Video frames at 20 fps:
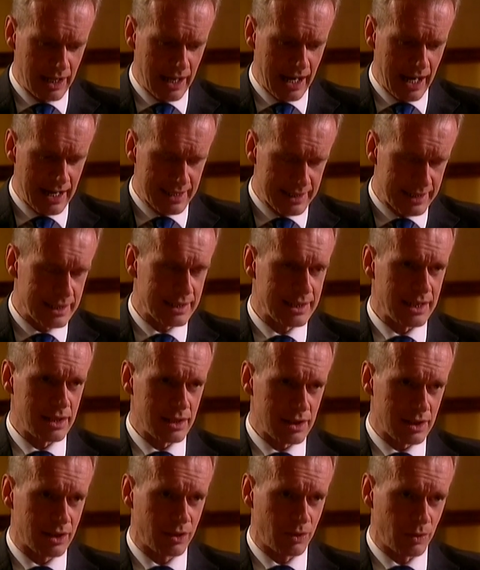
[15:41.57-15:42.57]
has
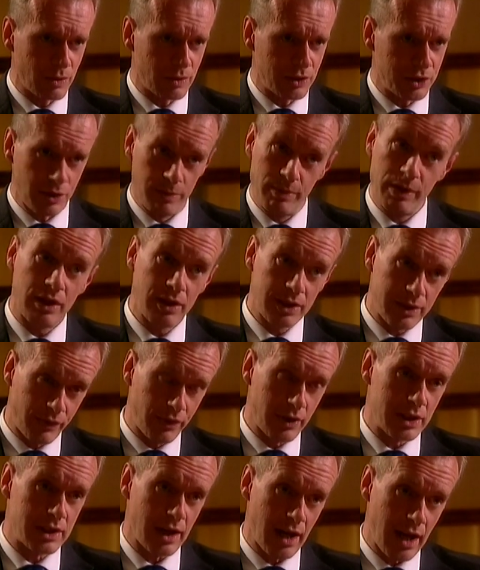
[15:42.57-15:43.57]
since called you because
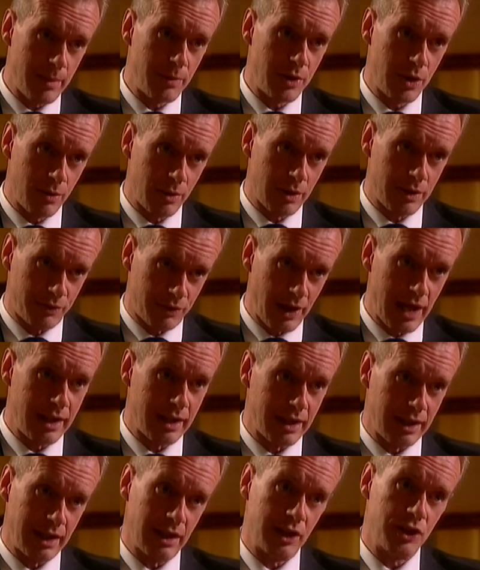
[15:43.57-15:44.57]
for a time you were
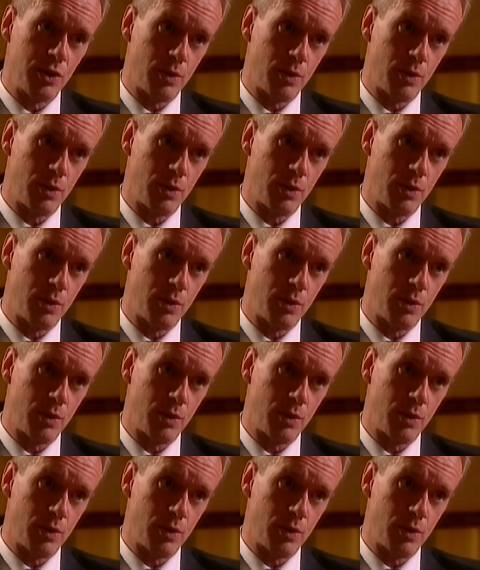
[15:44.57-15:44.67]
friendly and